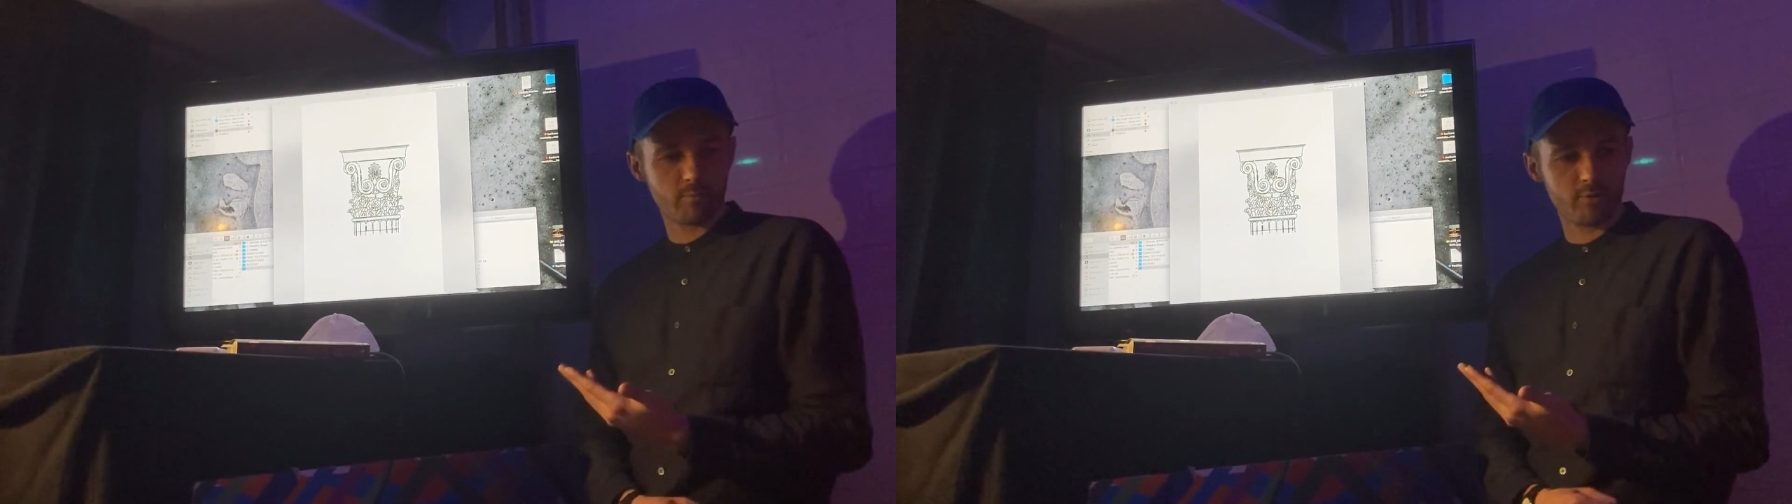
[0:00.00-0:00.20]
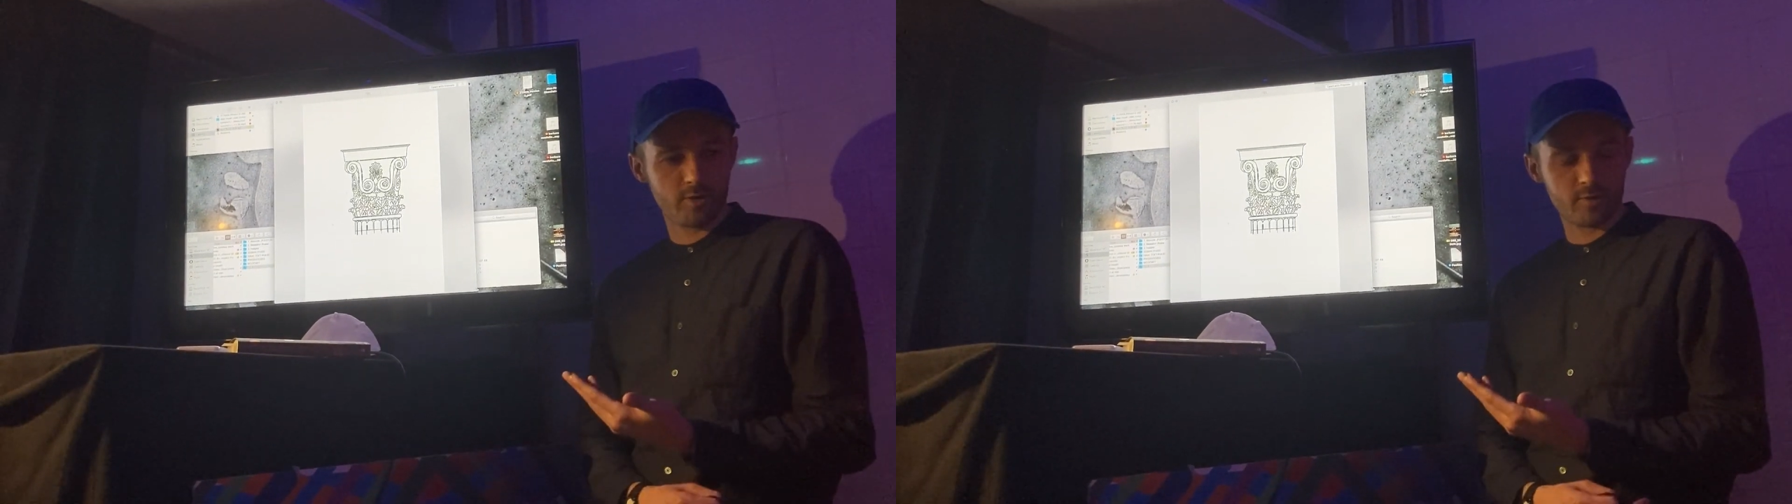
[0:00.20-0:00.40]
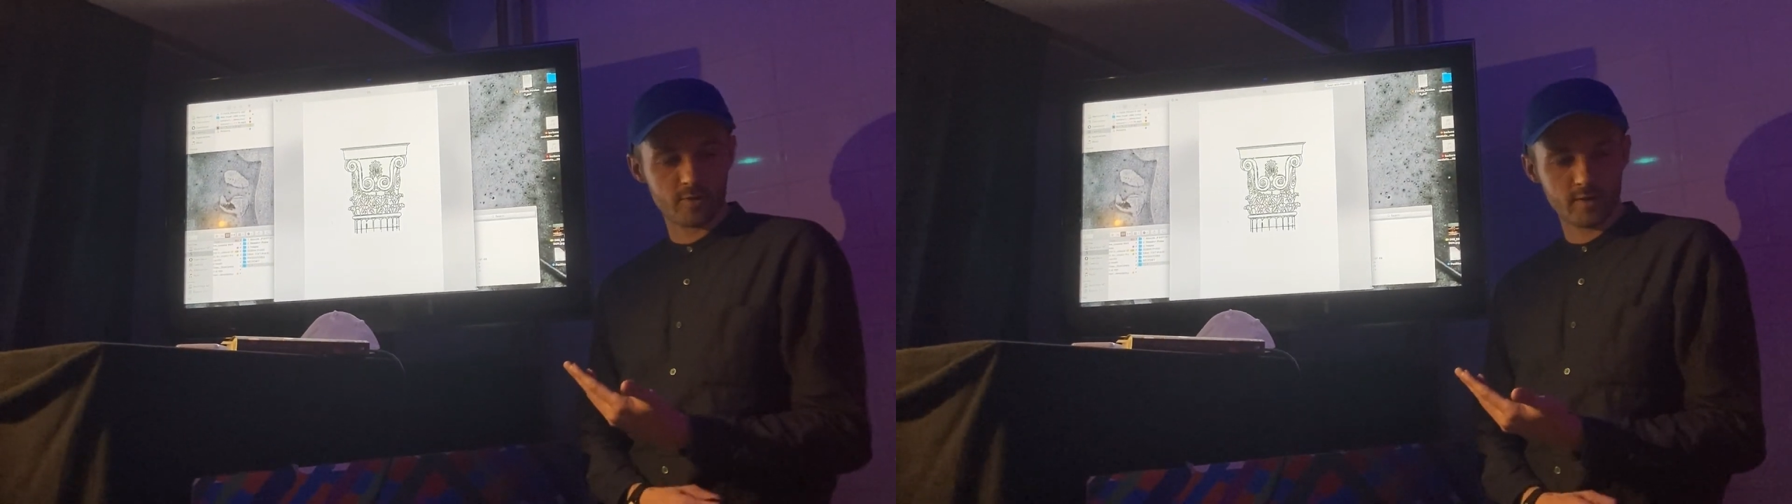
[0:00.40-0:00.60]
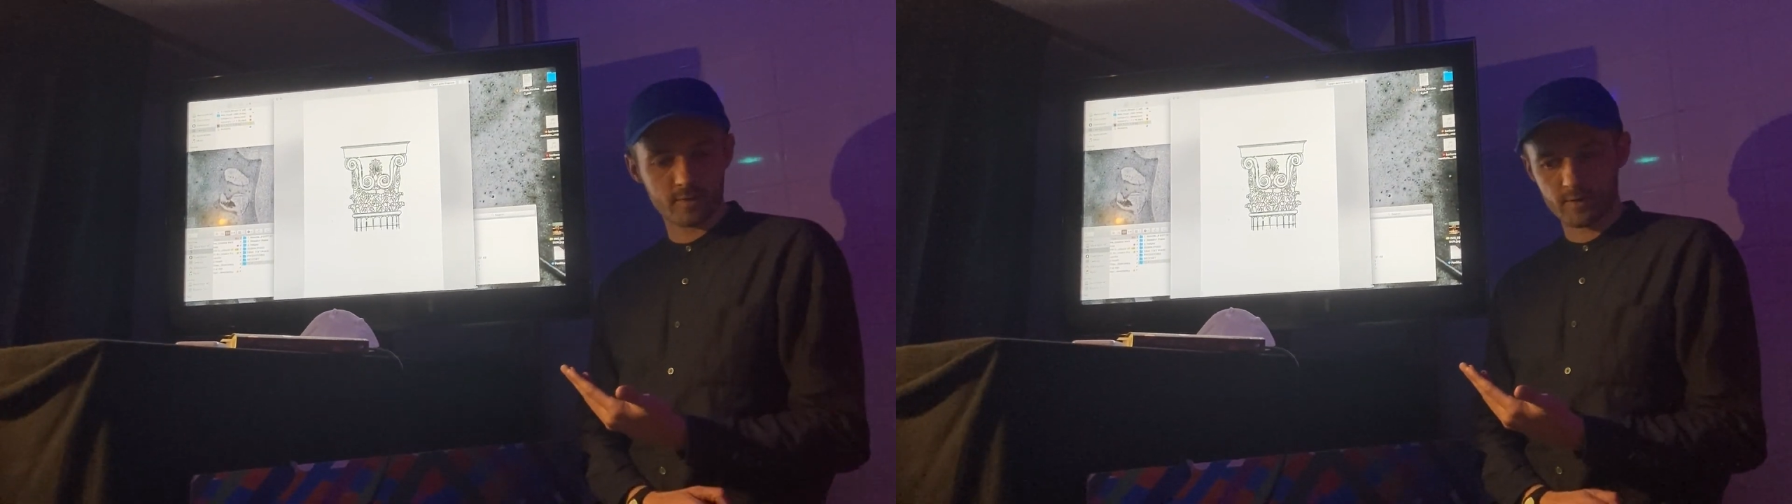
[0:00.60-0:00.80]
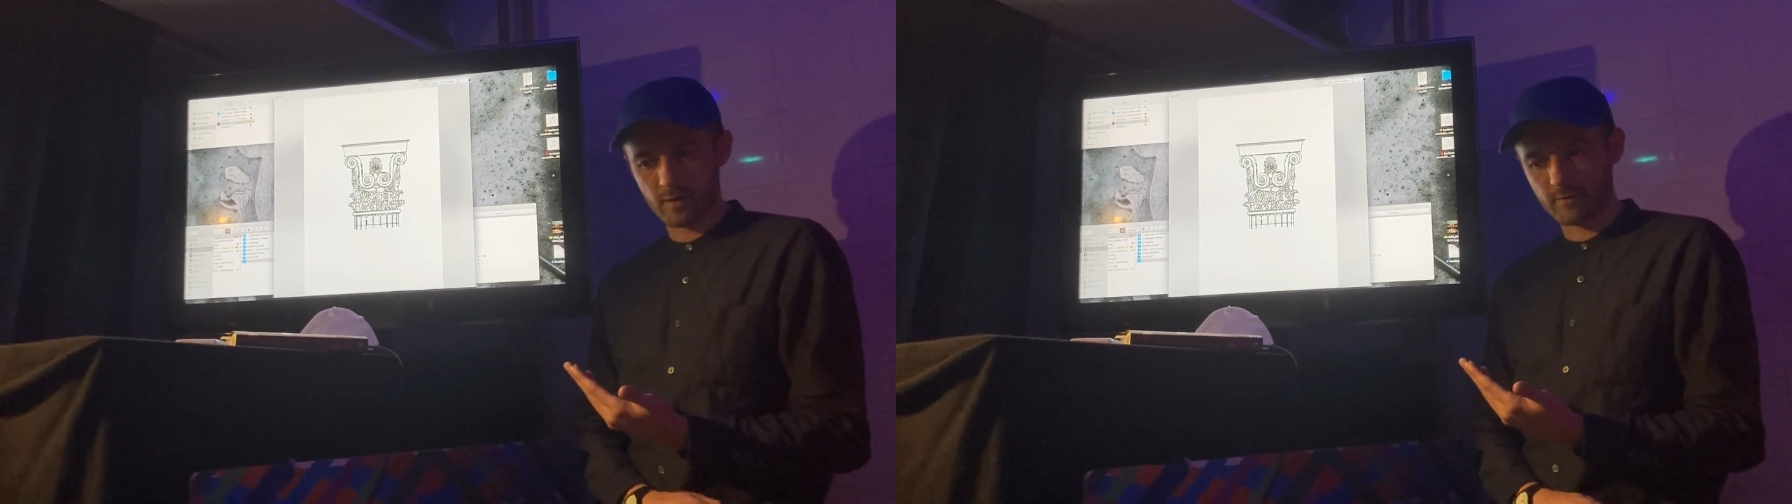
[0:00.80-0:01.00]
produce this
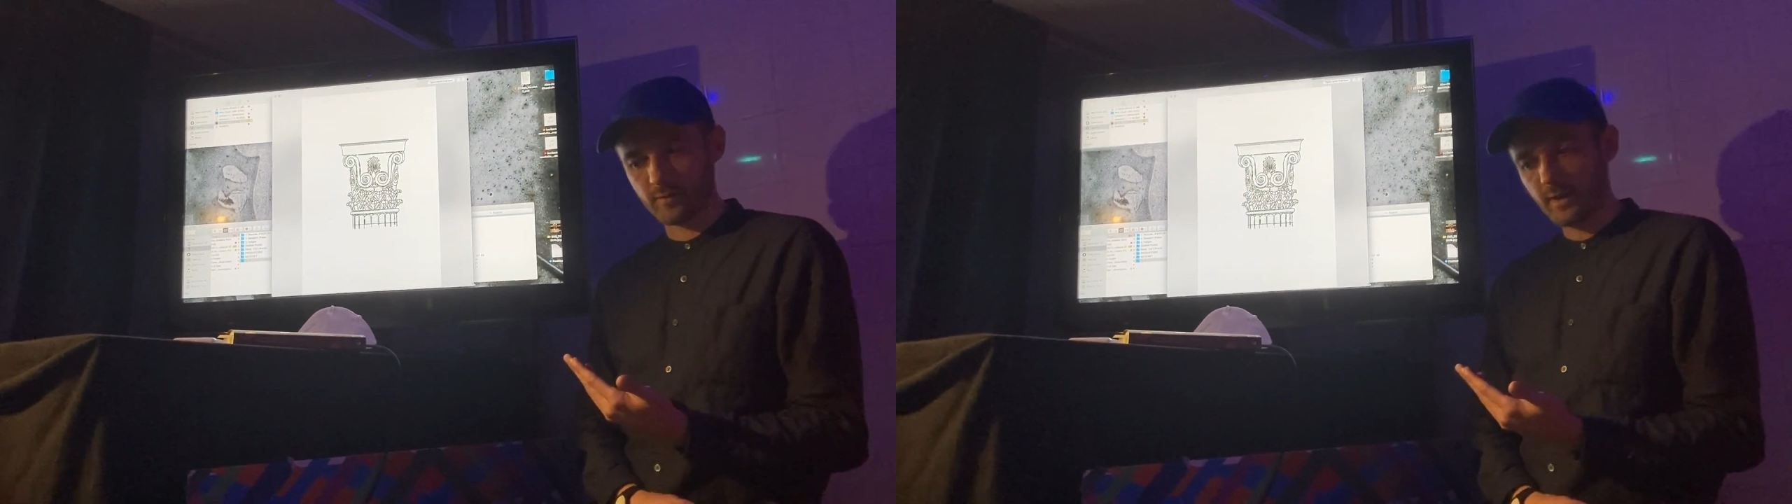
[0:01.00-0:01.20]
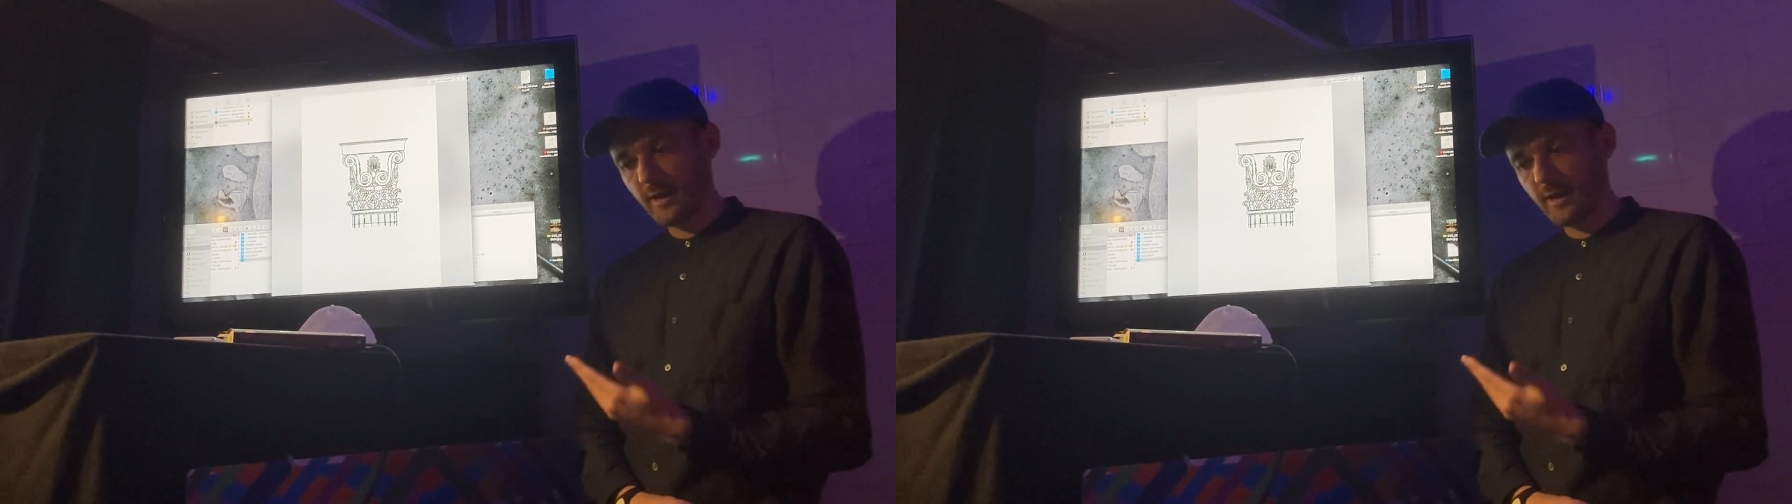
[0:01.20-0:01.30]
stuff,